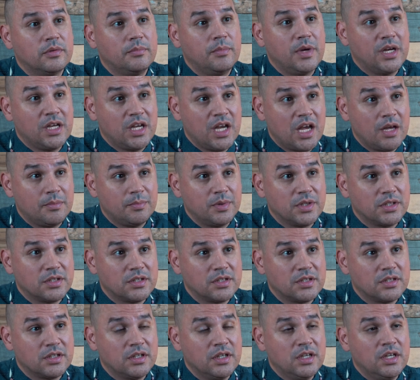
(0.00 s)

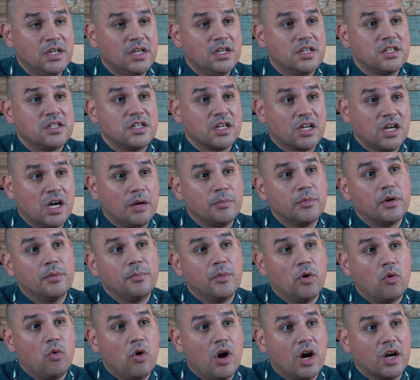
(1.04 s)
Minneapolis to come to
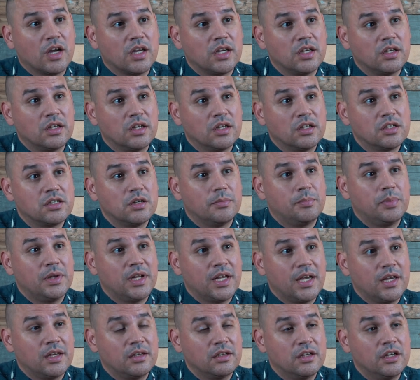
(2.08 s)
Milwaukee and to
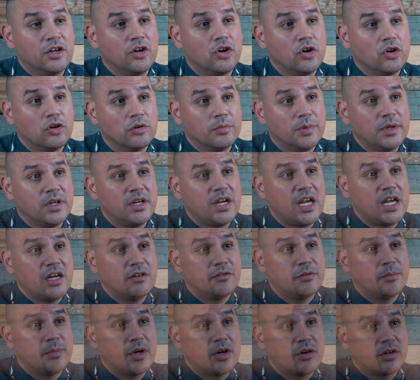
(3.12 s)
plant an urban
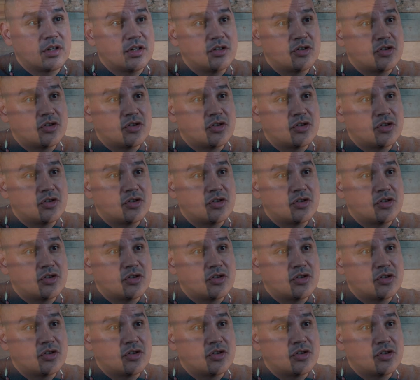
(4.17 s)
Native American